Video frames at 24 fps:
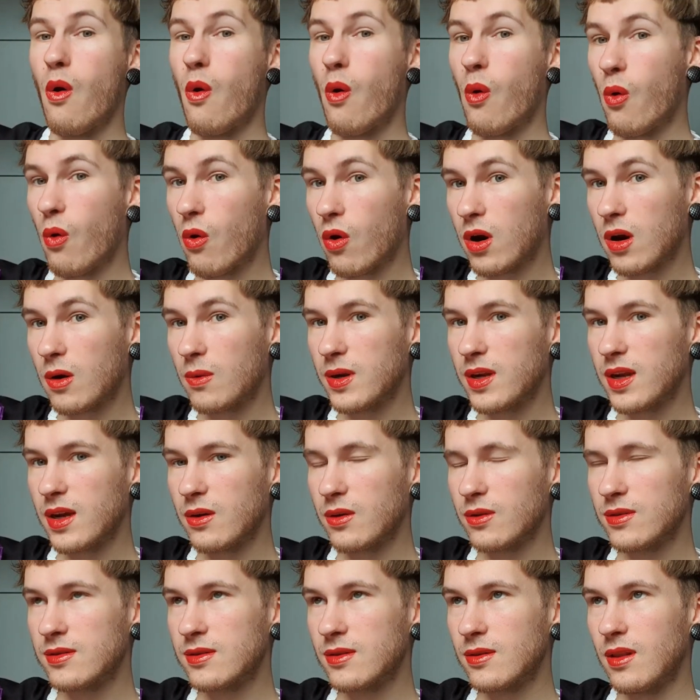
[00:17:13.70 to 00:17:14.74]
Or what I
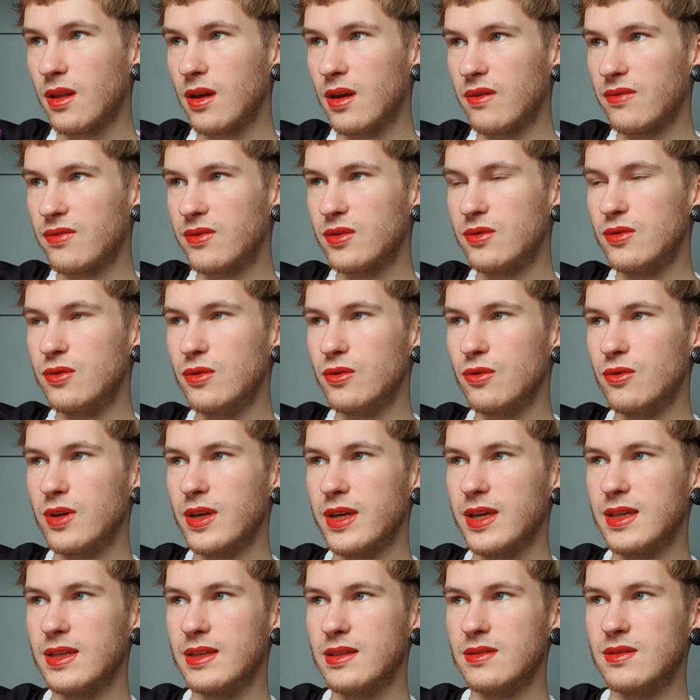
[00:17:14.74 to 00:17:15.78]
also love to do
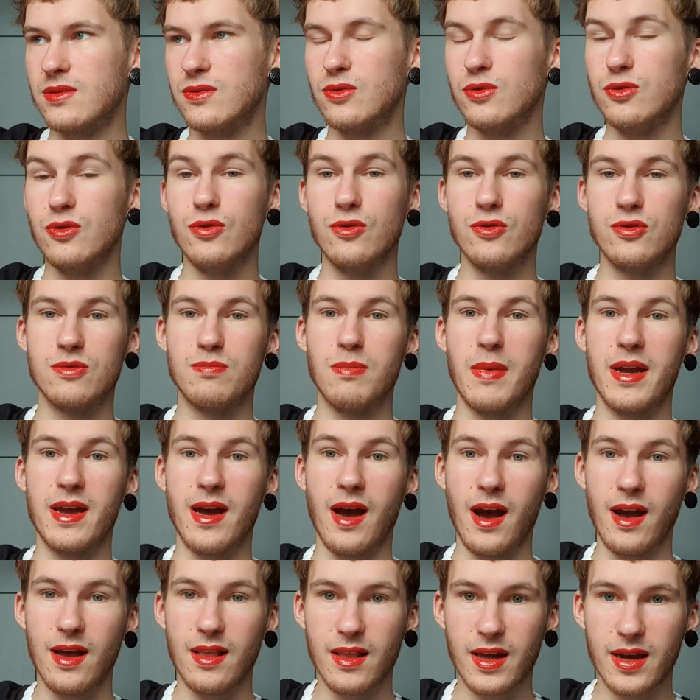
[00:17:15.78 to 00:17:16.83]
is to use my
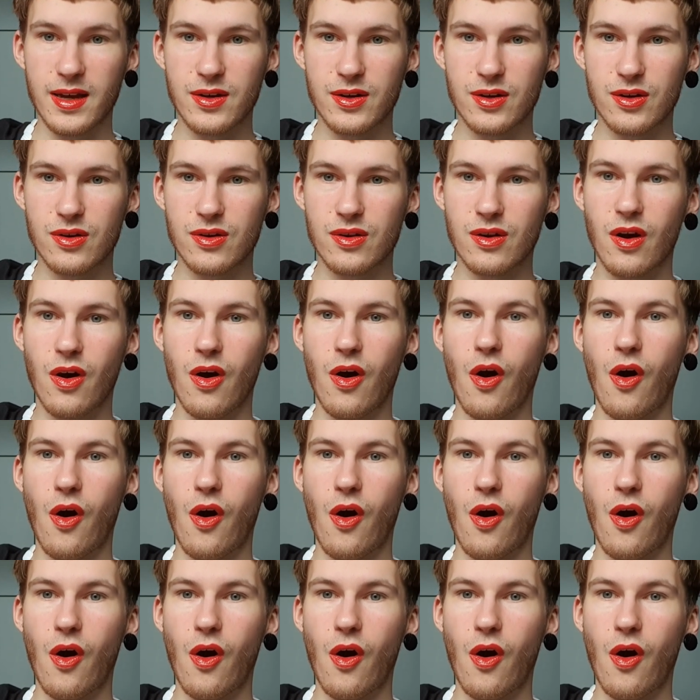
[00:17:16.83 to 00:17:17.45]
highlighter